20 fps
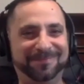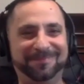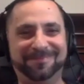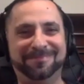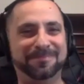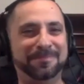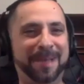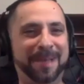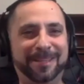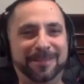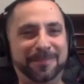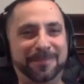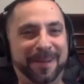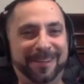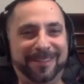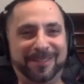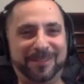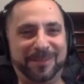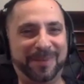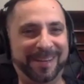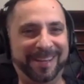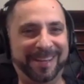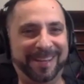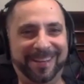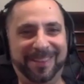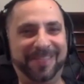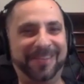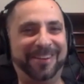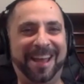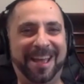Matchbox 20 or
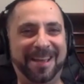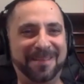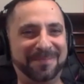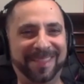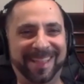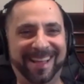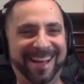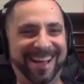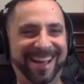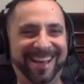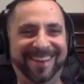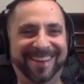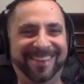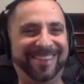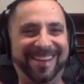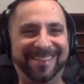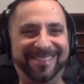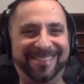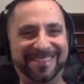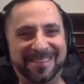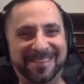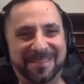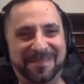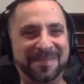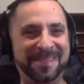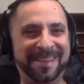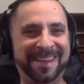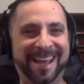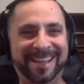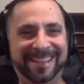Third Eye Blind or whatever,
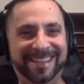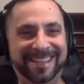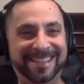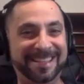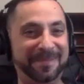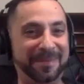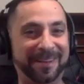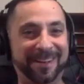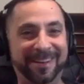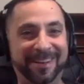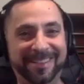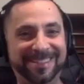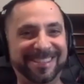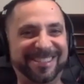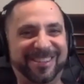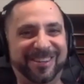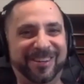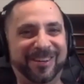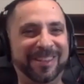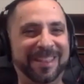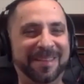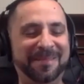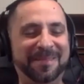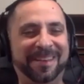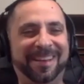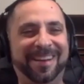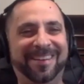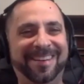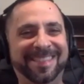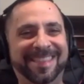something from the 90s. This is cool. Let me
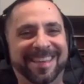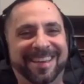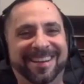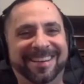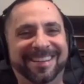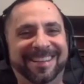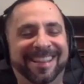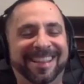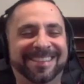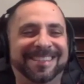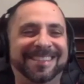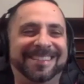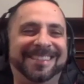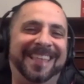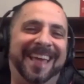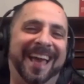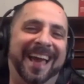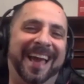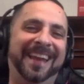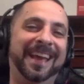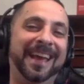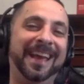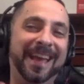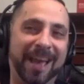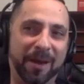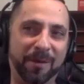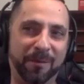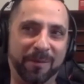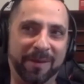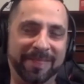go in there and listen to that.
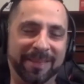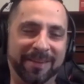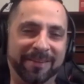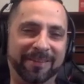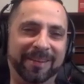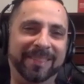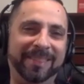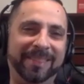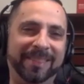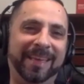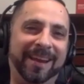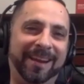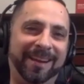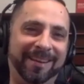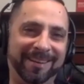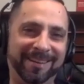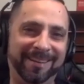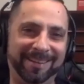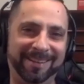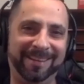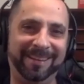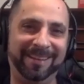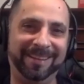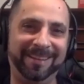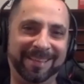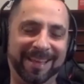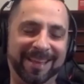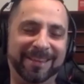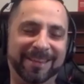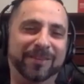And when they're in there,
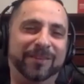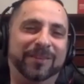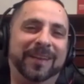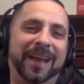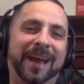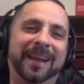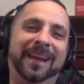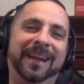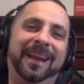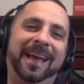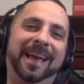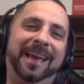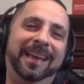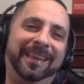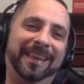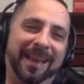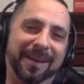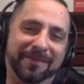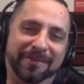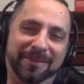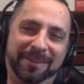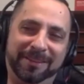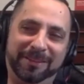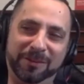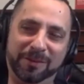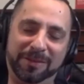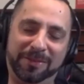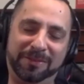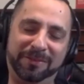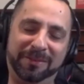then you kind of like every
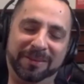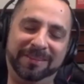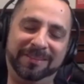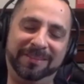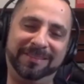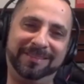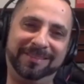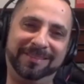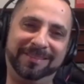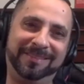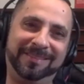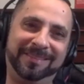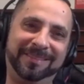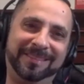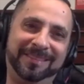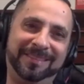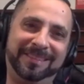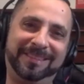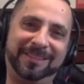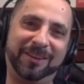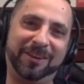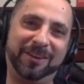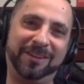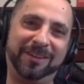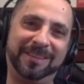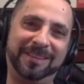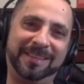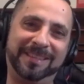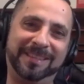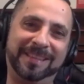2 or 3 songs
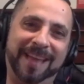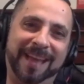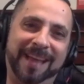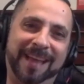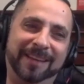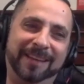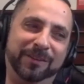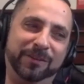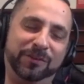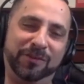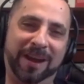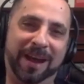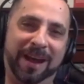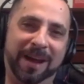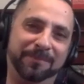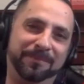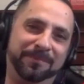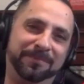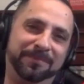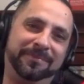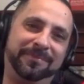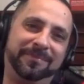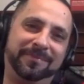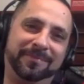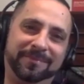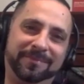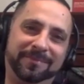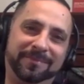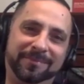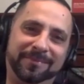in the set, you drop
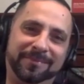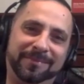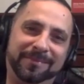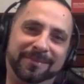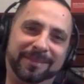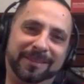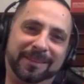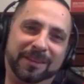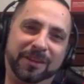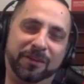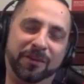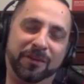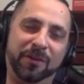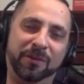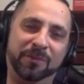your own